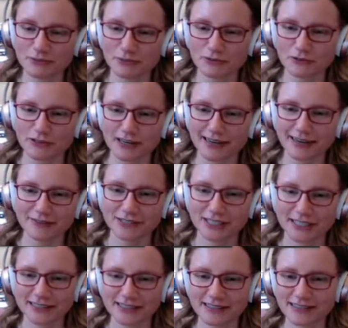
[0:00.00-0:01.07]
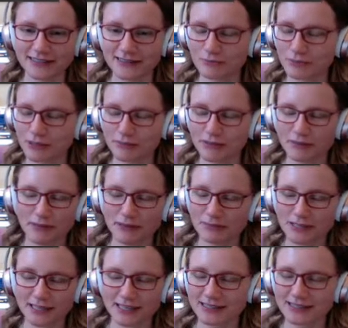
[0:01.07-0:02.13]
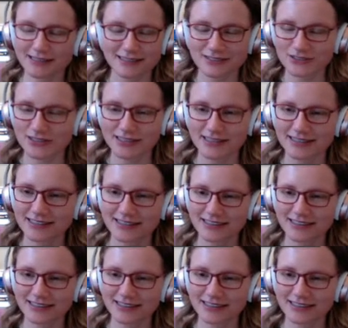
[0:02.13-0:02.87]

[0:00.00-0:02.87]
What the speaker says: before I have a chance to implement my plans. It's just,